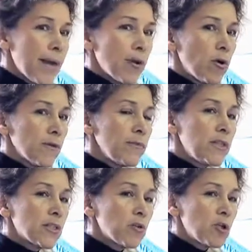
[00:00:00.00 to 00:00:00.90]
and all of
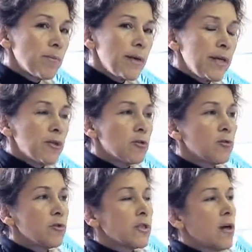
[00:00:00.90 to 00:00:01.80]
these social media
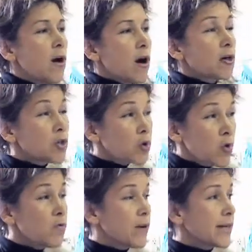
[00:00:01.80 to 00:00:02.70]
tools are
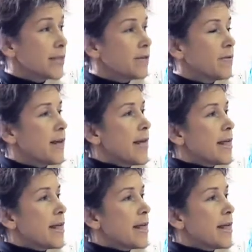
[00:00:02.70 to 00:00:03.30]
so effective